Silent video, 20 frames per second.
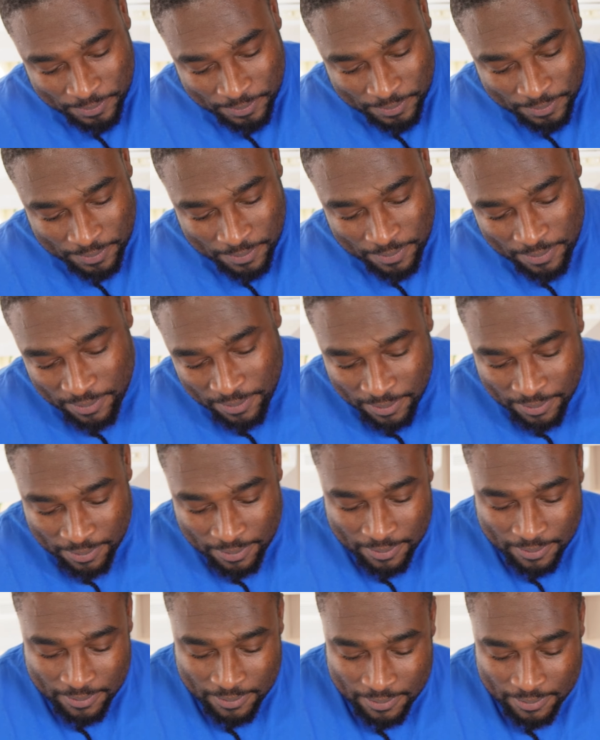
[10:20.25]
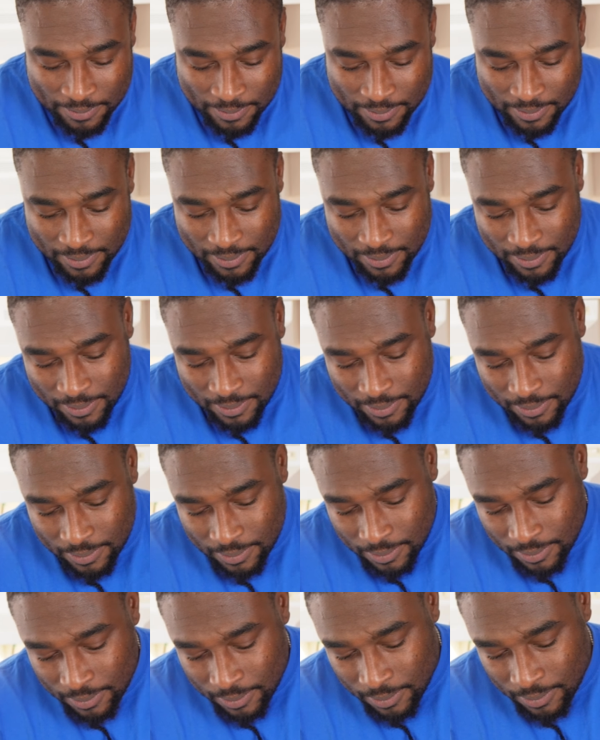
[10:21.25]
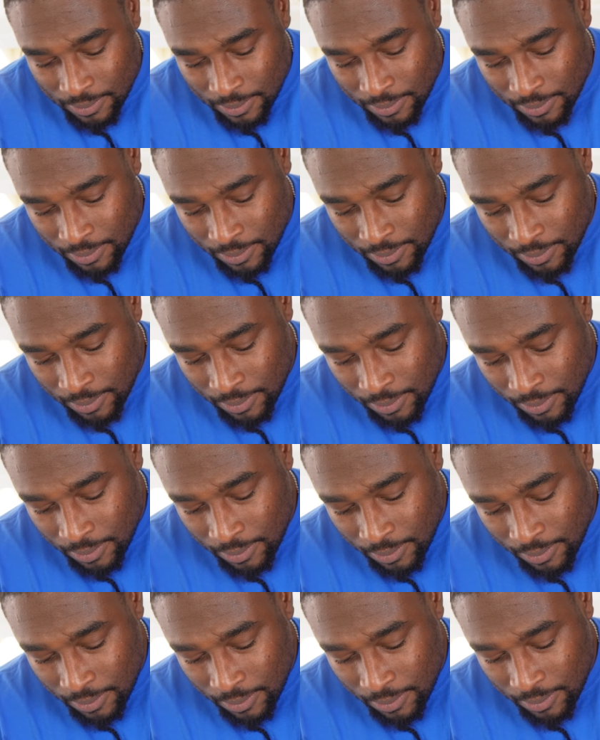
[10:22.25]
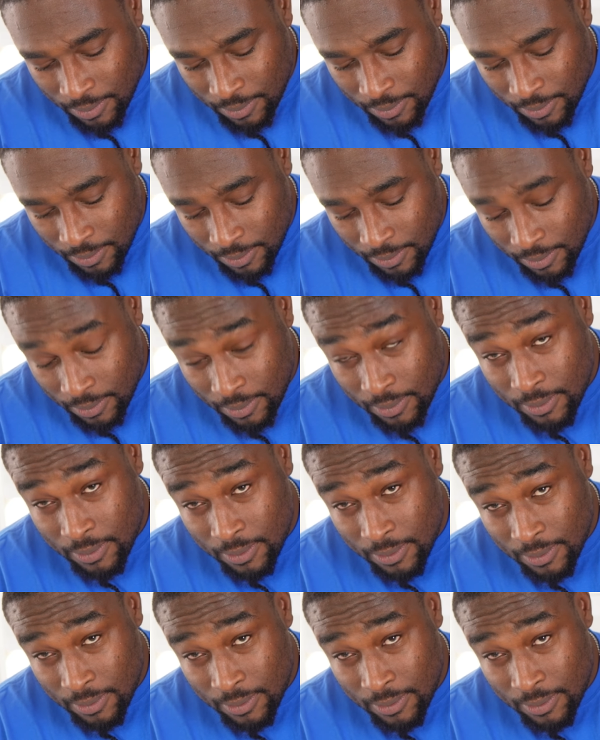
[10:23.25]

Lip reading: And I'm gonna pour this refreshing carrot juice.